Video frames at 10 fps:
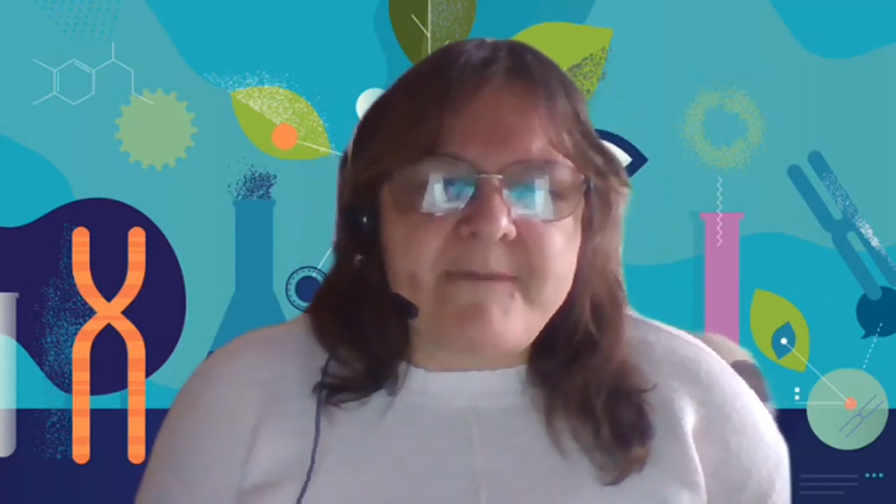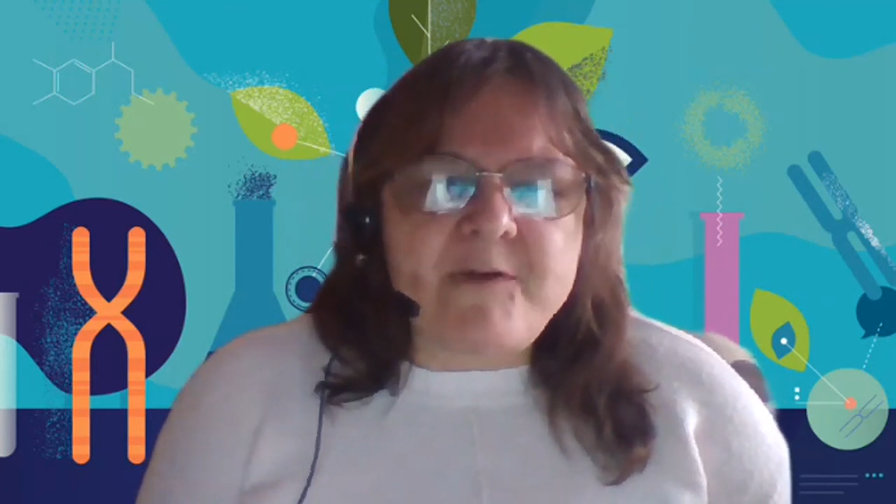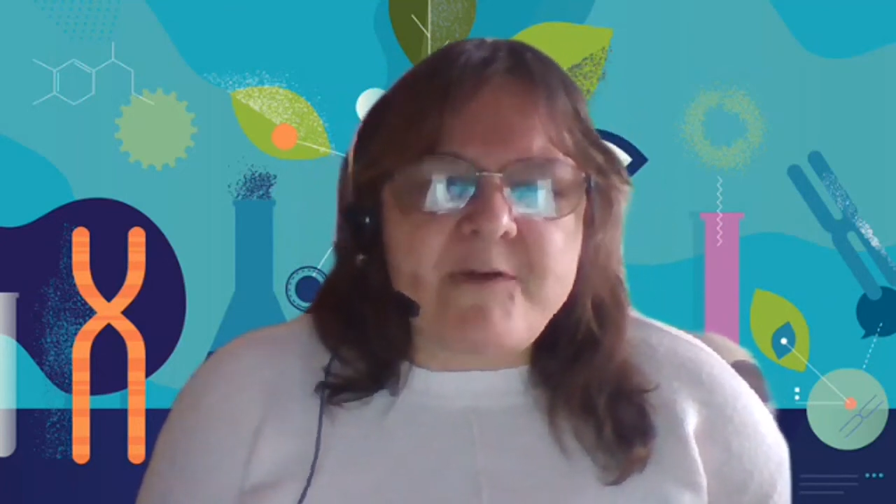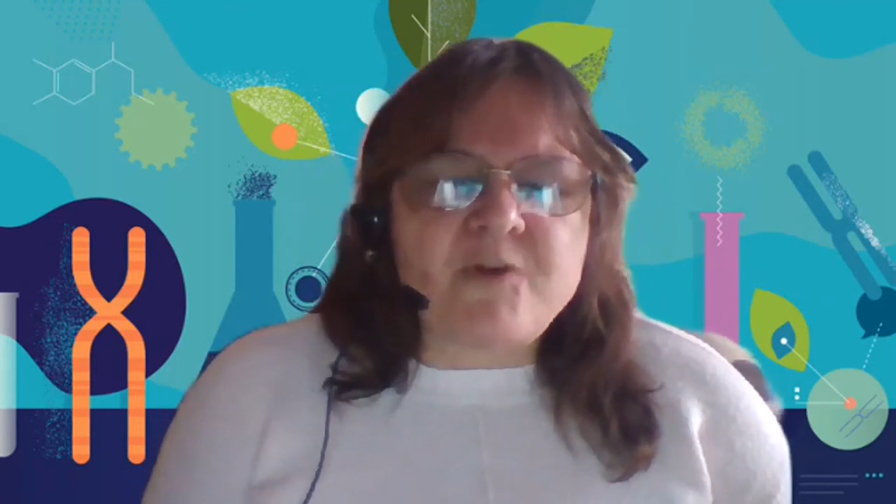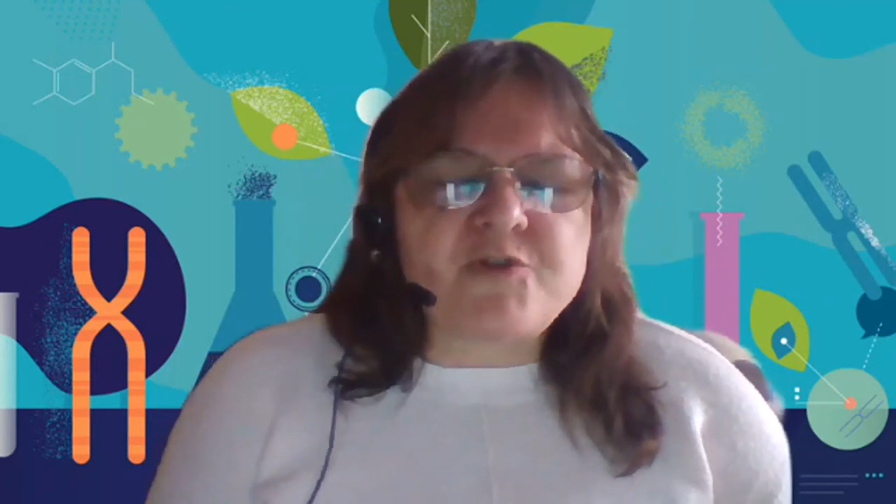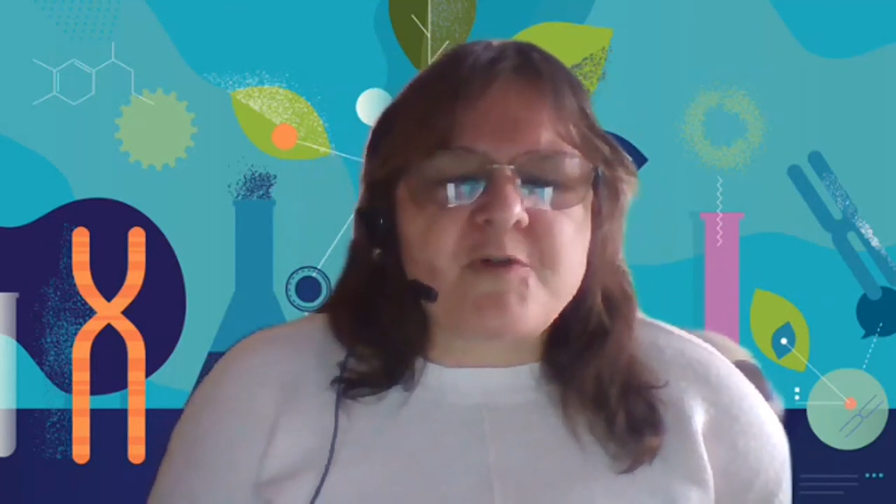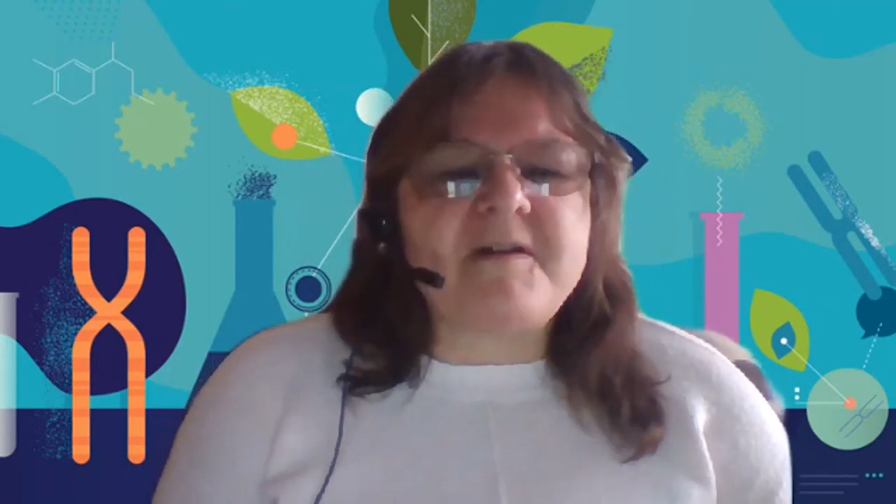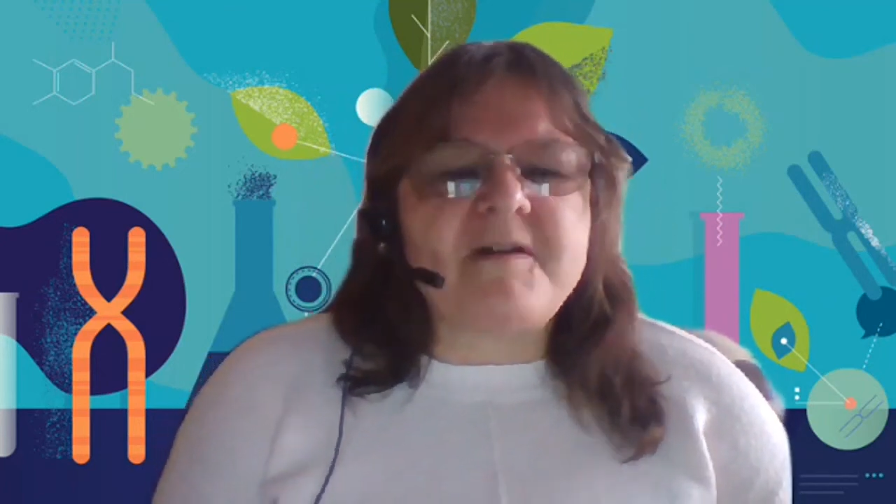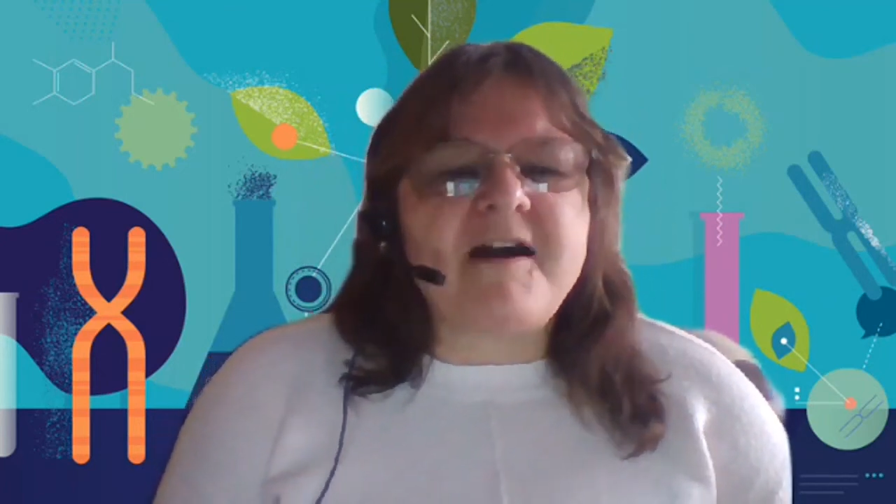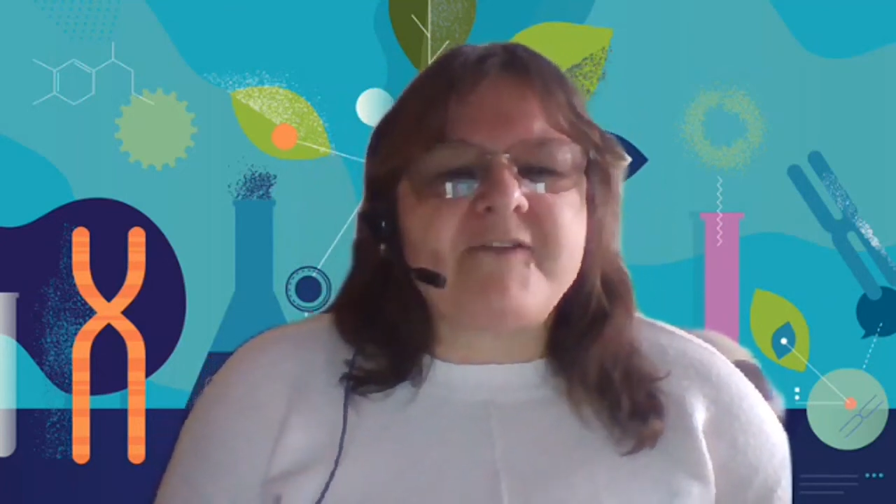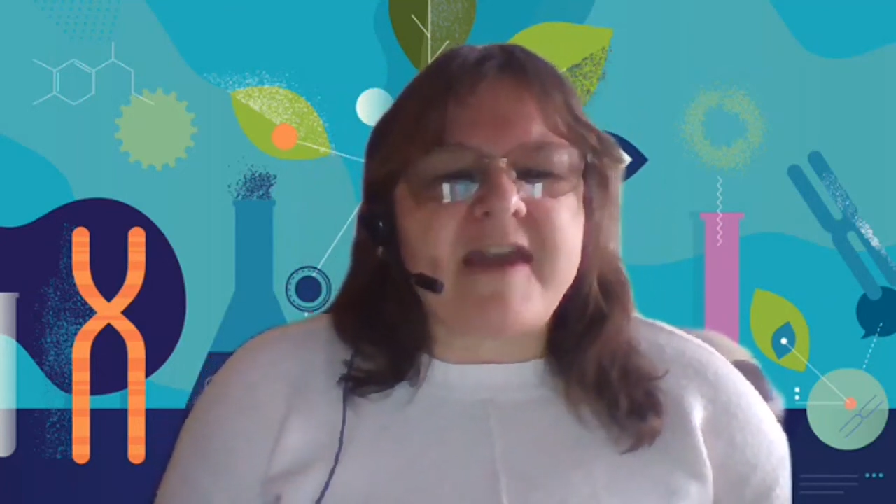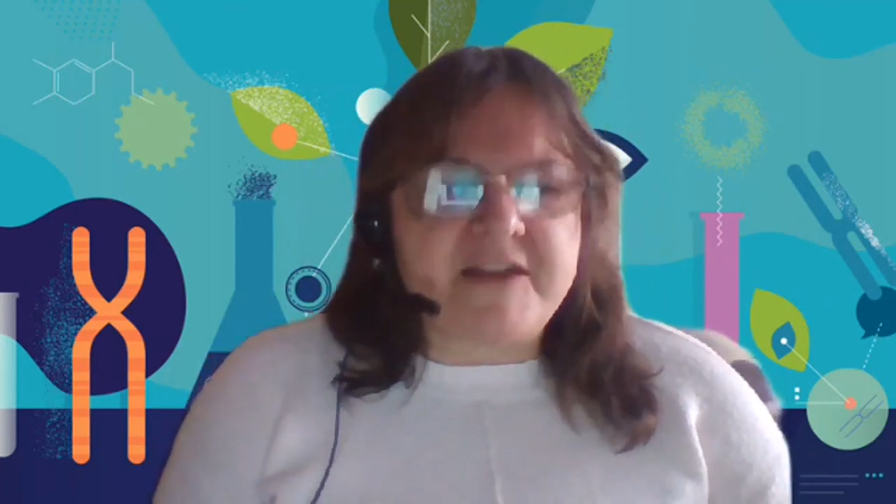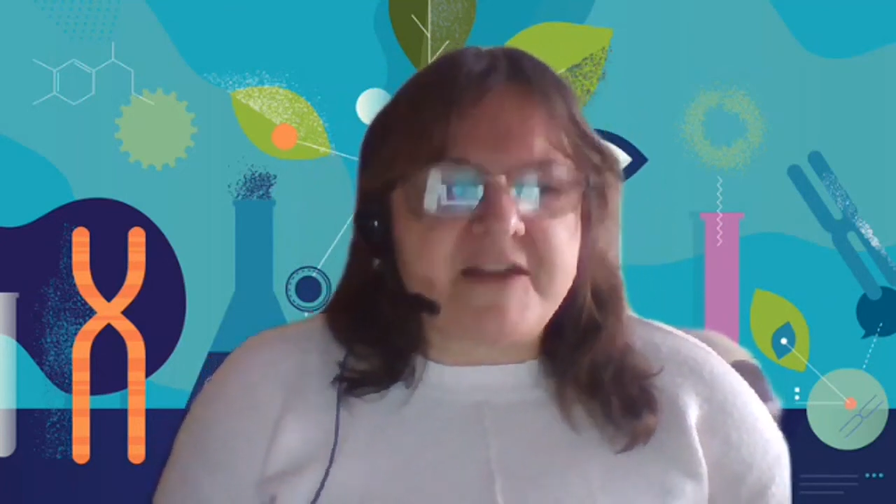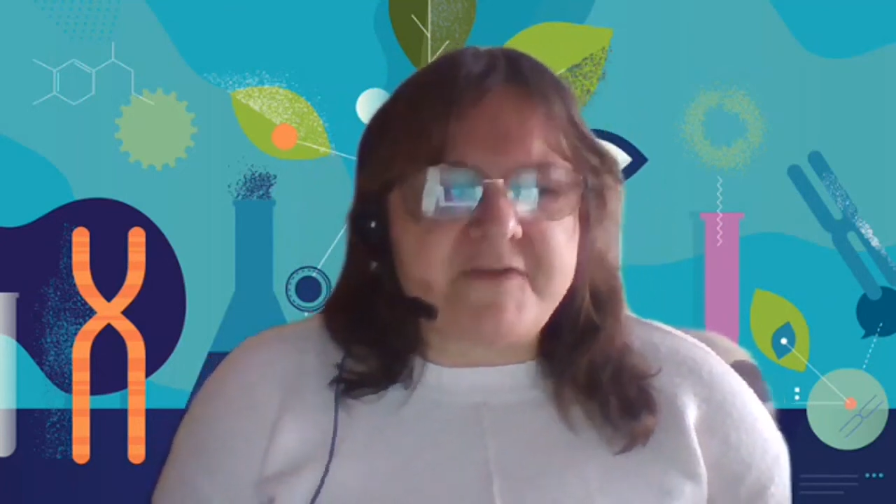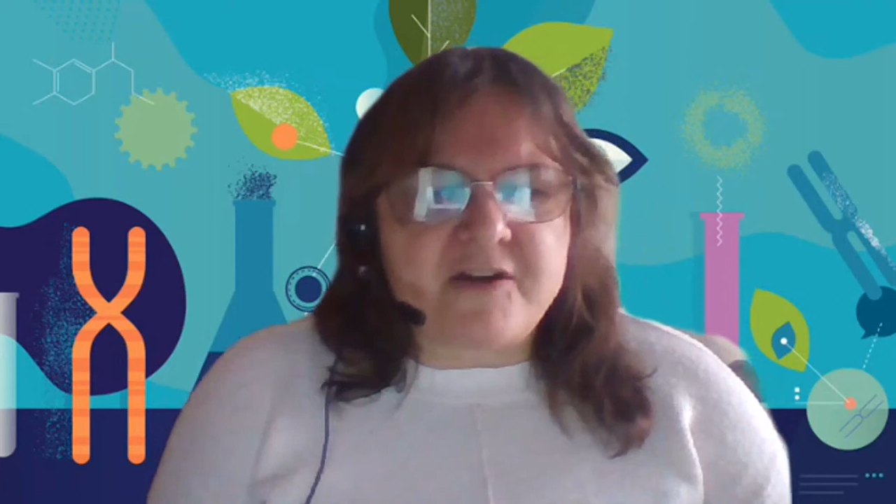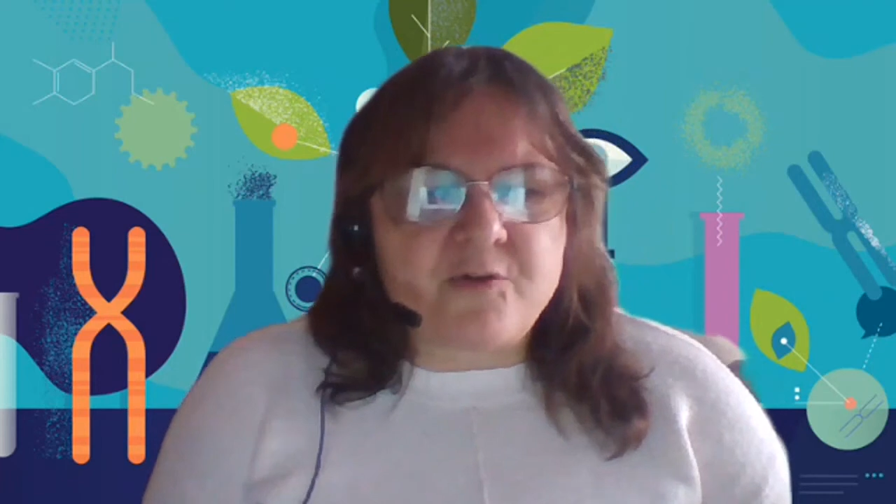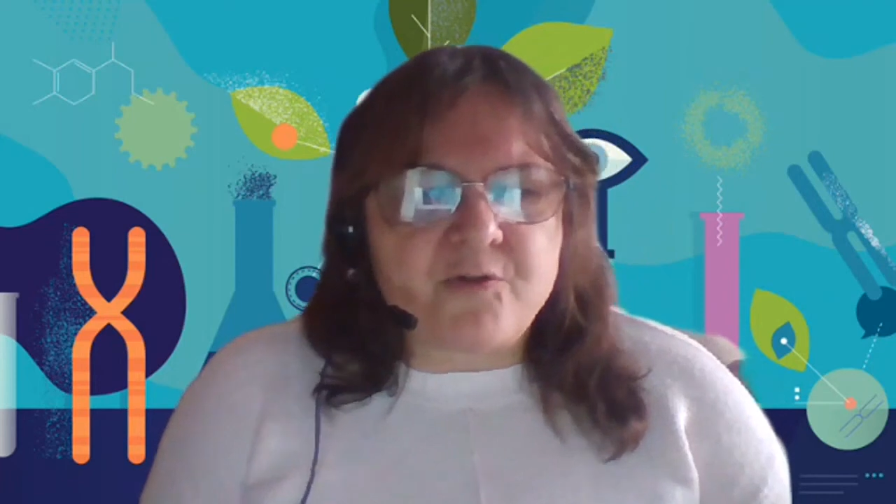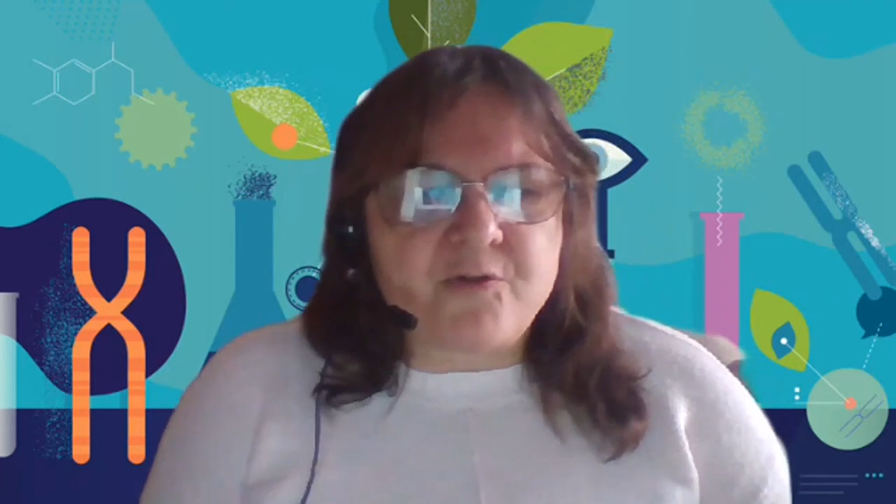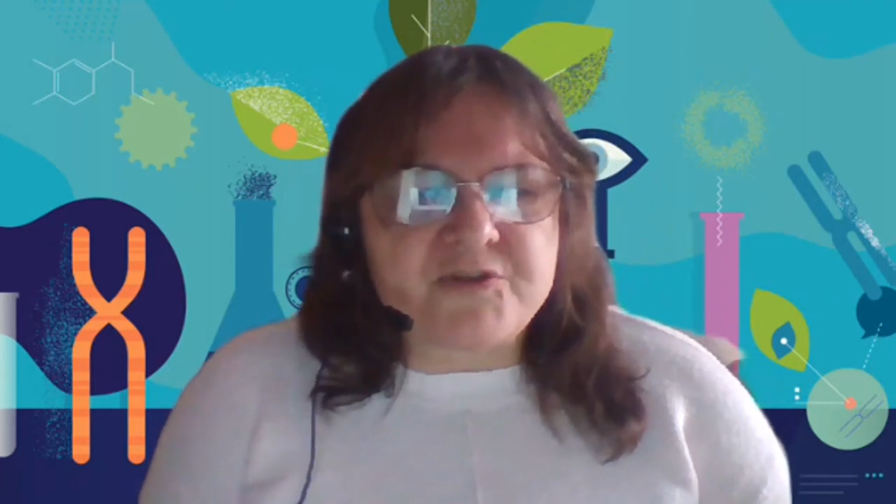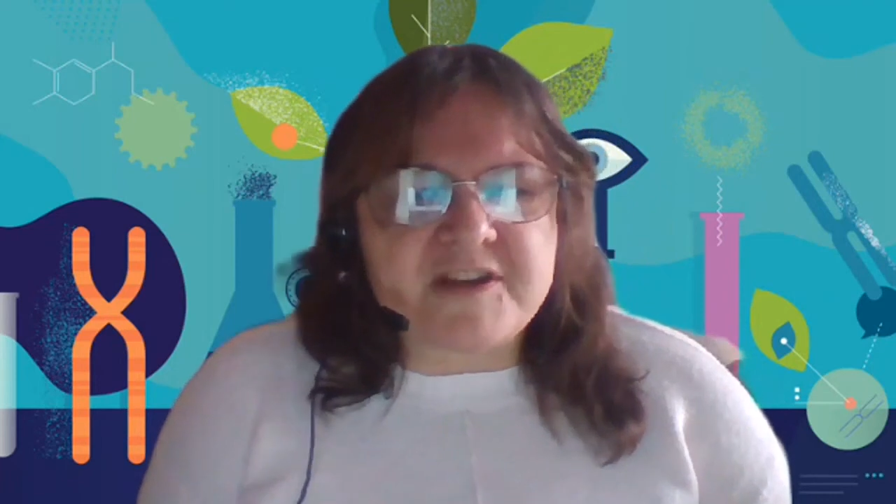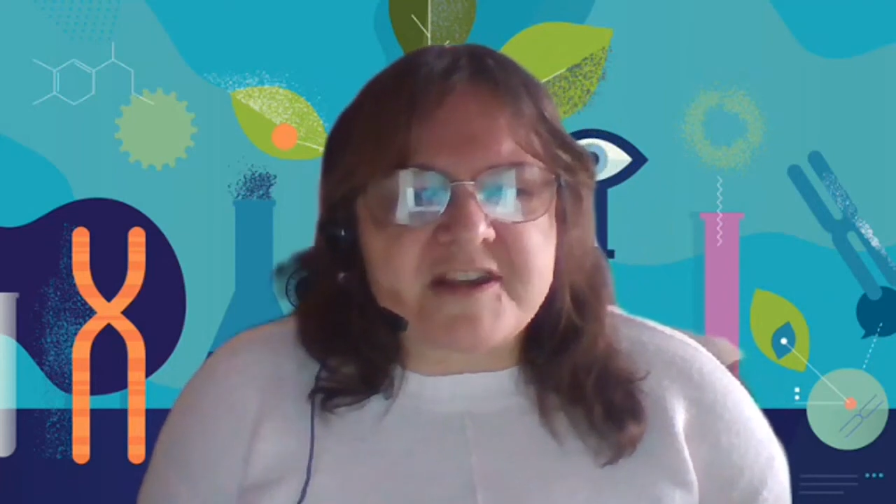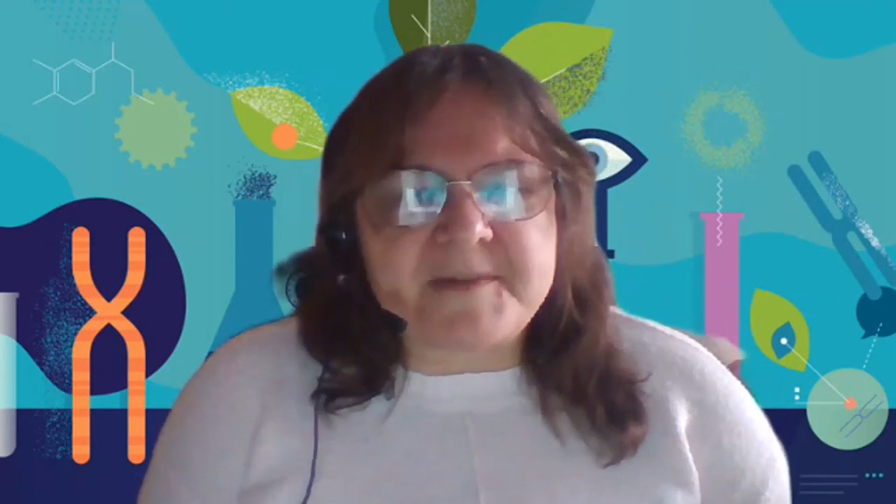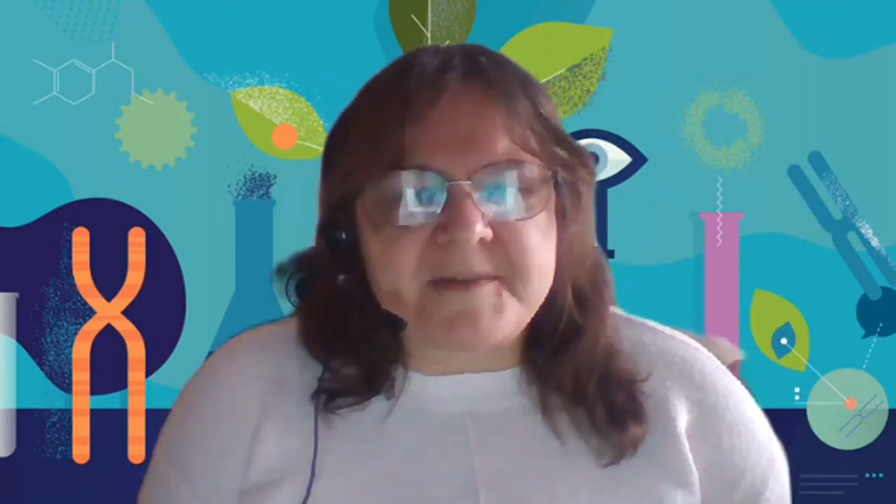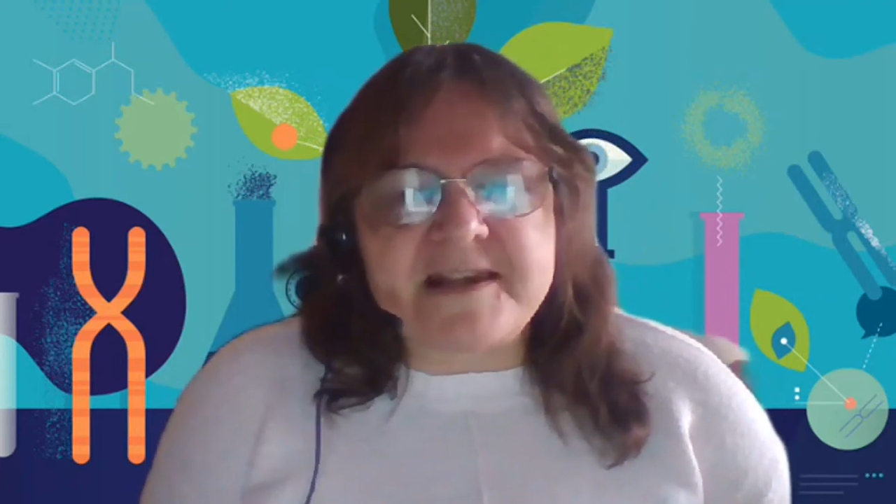If you want to apply for any of our courses,